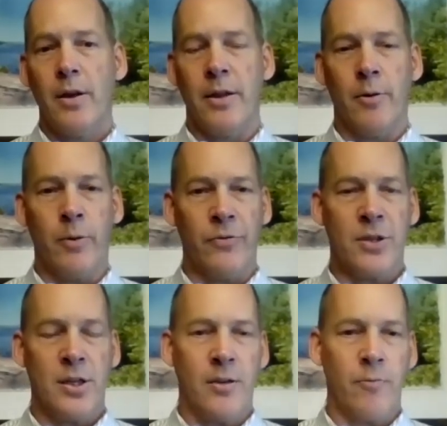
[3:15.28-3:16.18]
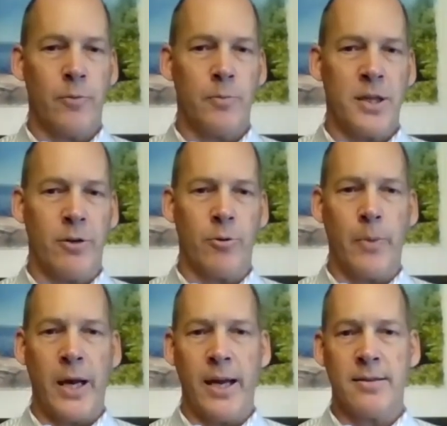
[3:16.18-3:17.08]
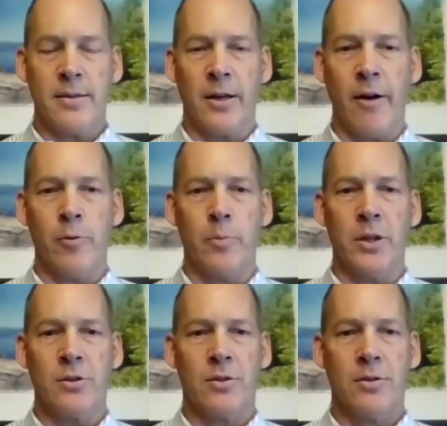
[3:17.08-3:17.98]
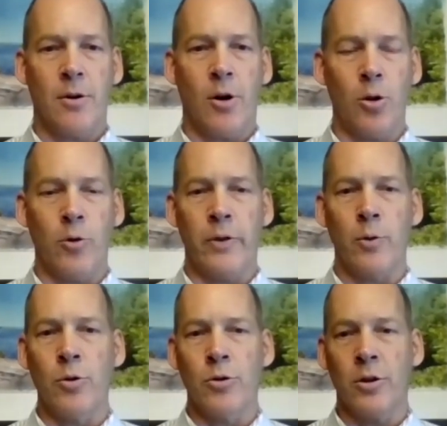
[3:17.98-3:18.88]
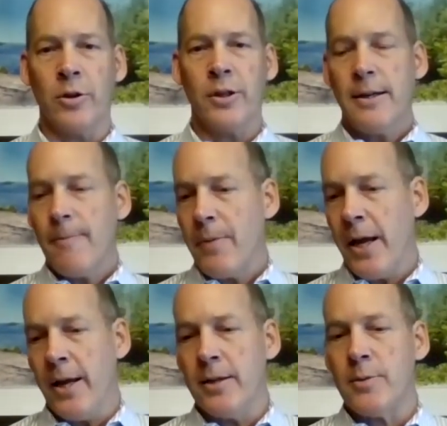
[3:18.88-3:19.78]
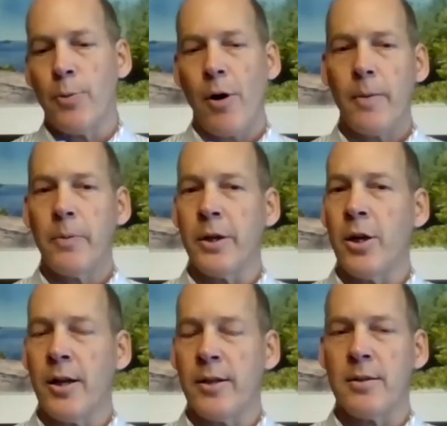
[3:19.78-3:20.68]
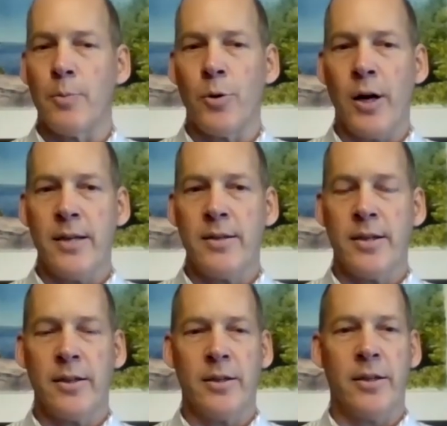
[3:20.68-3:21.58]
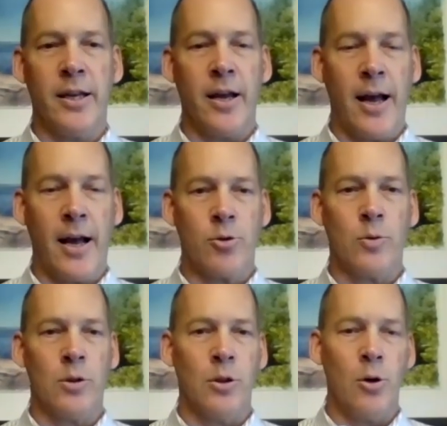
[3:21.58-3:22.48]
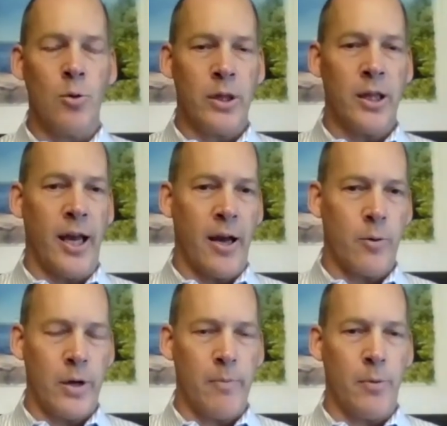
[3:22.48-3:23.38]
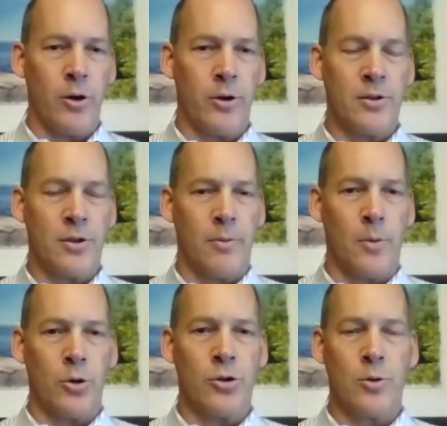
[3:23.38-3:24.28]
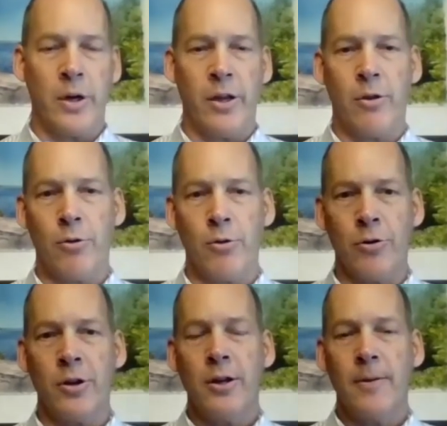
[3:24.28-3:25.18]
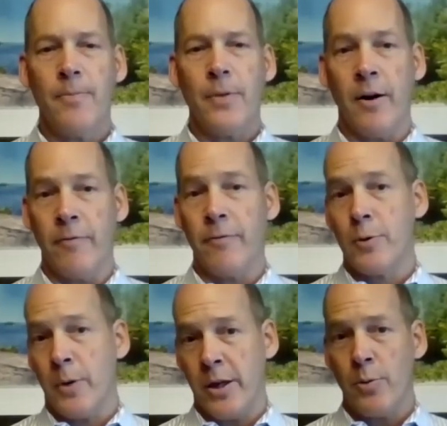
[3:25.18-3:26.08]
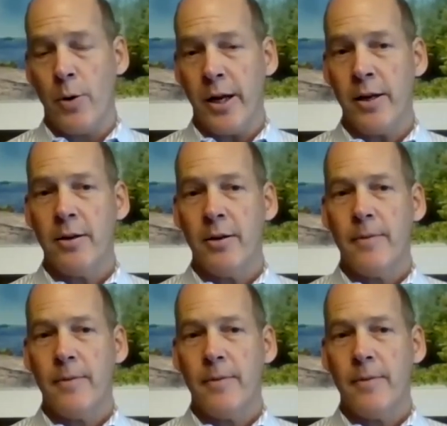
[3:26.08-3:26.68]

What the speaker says: that we've seen from central banks and governments all over the world. And it's probably not surprising that the actual low in the equity markets on March 23rd of 2020